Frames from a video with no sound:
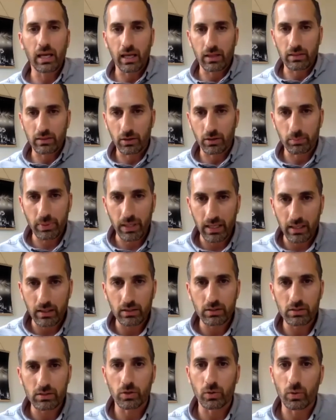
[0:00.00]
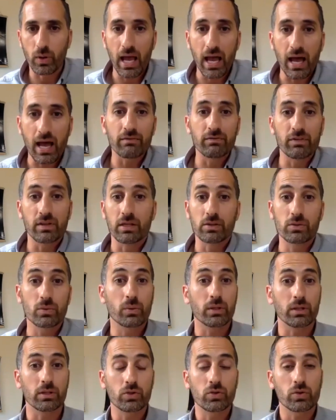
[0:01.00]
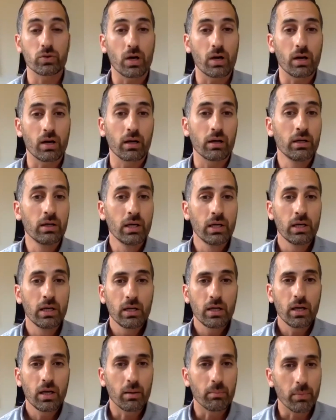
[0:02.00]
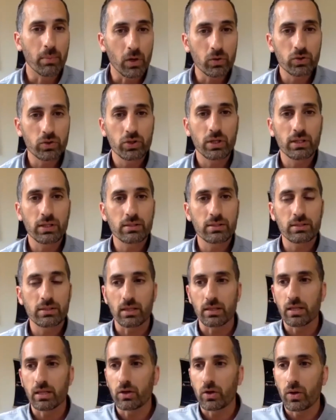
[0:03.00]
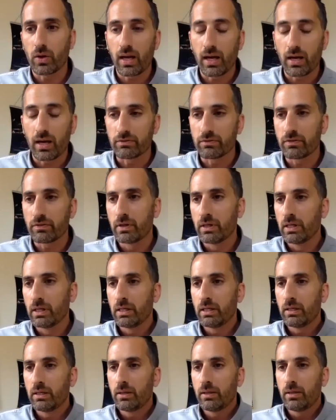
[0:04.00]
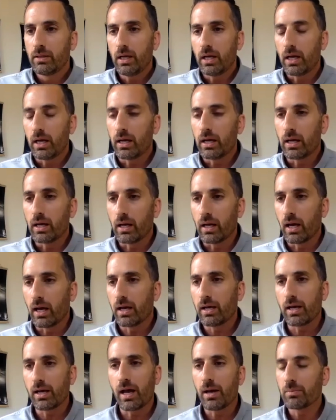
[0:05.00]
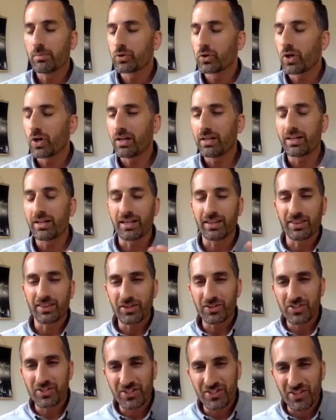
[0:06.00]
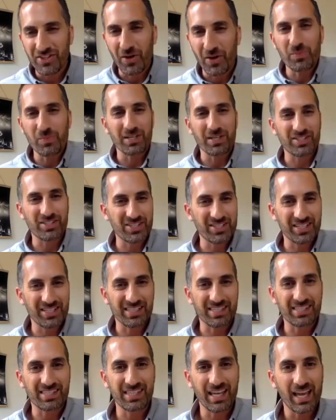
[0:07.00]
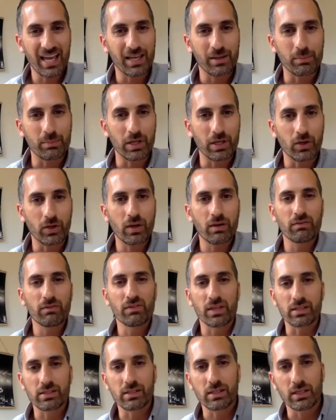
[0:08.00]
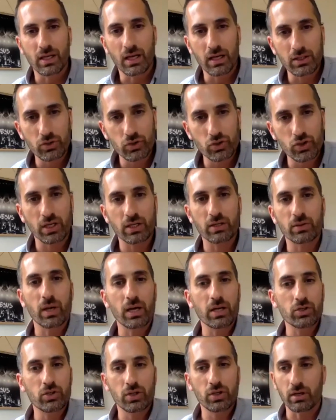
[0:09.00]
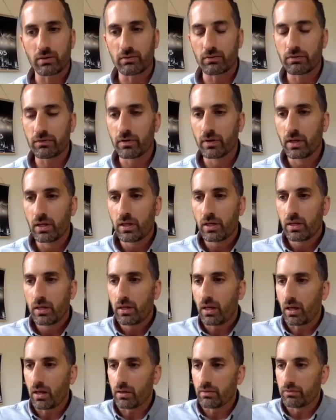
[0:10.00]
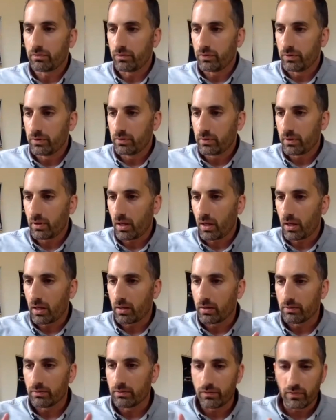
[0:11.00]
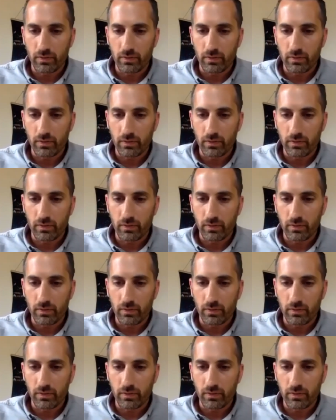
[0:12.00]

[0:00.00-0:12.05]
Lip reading: at their parents who have these really strong emotions, and then you have, there's so much to say, but you have this young generation of